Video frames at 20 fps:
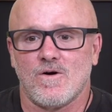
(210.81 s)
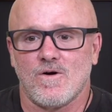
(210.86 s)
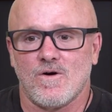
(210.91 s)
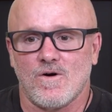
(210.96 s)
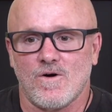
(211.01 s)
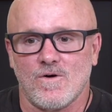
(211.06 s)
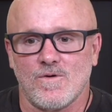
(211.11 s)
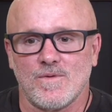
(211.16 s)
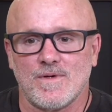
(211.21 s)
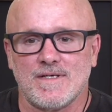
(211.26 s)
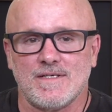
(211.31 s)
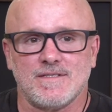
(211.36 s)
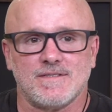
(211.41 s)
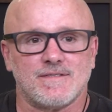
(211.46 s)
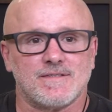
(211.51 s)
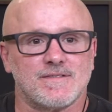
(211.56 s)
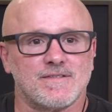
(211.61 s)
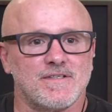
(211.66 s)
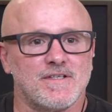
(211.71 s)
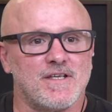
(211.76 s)

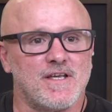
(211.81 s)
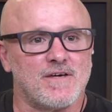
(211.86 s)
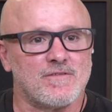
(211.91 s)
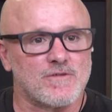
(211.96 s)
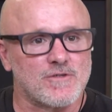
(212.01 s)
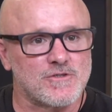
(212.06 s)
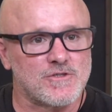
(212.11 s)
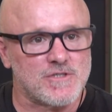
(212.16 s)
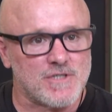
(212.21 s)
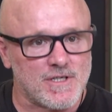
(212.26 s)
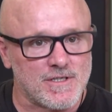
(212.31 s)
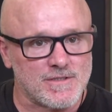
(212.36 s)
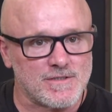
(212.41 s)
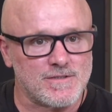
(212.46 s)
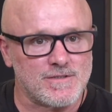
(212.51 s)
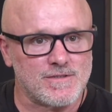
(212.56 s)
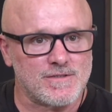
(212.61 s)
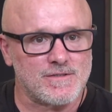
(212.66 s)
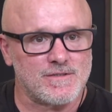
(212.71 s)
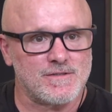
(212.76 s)
always never
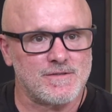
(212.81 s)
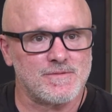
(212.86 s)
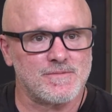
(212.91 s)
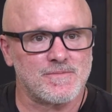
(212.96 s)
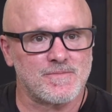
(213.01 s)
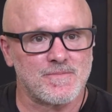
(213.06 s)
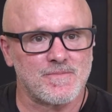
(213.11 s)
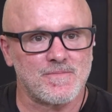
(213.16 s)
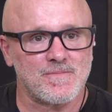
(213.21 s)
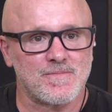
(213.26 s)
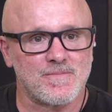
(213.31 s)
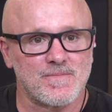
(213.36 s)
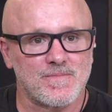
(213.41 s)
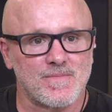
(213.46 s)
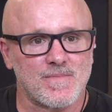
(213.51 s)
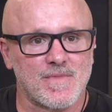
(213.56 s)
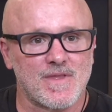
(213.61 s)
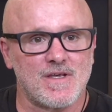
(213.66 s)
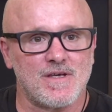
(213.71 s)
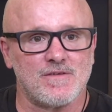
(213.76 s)
judge.
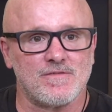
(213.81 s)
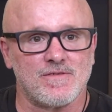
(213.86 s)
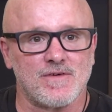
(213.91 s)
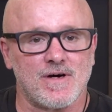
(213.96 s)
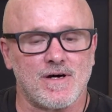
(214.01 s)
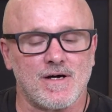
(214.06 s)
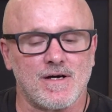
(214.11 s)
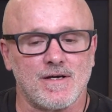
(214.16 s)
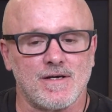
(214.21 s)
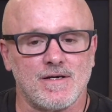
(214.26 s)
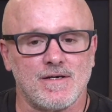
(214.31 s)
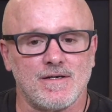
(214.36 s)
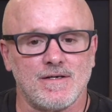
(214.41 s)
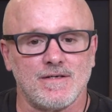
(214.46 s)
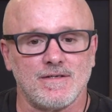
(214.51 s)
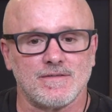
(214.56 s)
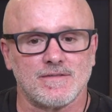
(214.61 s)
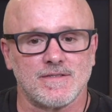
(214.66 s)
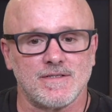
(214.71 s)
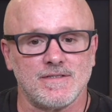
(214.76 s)
If I
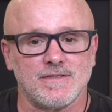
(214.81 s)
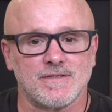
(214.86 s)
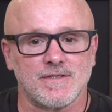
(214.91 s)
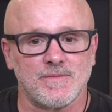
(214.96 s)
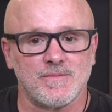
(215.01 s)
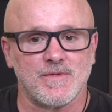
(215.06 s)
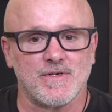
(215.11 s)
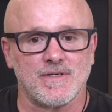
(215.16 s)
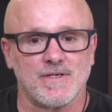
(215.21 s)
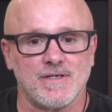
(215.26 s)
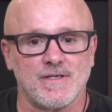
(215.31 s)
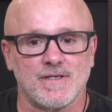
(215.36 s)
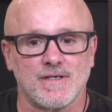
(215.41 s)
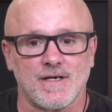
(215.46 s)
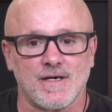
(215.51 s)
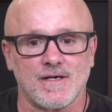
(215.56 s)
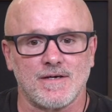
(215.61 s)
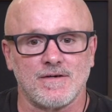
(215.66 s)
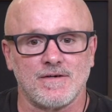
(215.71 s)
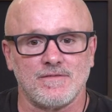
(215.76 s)
see somebody and
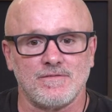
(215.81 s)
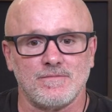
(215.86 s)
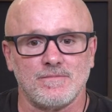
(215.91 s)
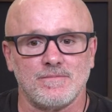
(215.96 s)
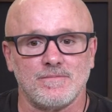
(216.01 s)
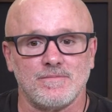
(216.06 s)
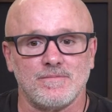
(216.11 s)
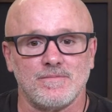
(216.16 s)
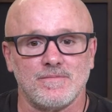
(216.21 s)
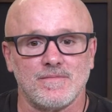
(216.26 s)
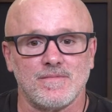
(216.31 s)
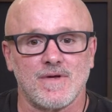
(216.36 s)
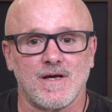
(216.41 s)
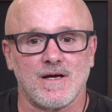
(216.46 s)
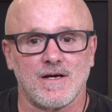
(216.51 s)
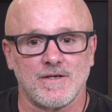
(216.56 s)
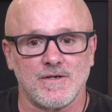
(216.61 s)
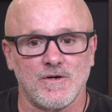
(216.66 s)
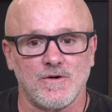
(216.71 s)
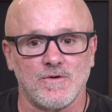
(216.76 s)
I
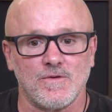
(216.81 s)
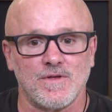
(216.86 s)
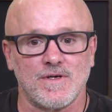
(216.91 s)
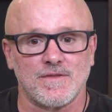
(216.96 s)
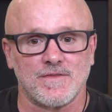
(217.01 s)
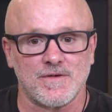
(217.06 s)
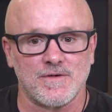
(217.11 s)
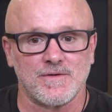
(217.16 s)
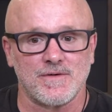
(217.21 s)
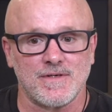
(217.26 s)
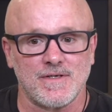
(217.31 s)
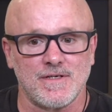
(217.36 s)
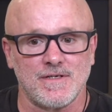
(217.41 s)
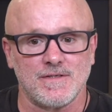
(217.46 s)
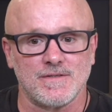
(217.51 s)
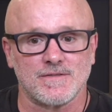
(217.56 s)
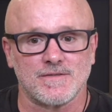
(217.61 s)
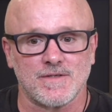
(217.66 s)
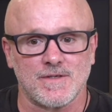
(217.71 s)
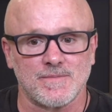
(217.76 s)
know that they're in
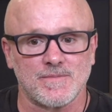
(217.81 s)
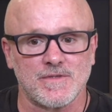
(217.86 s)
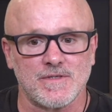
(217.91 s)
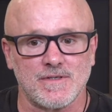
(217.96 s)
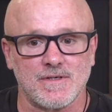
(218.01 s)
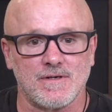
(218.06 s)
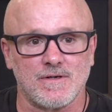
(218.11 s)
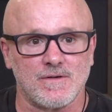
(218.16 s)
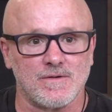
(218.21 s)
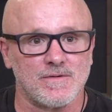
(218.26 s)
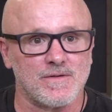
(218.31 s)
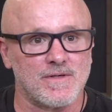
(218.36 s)
need of something, I'll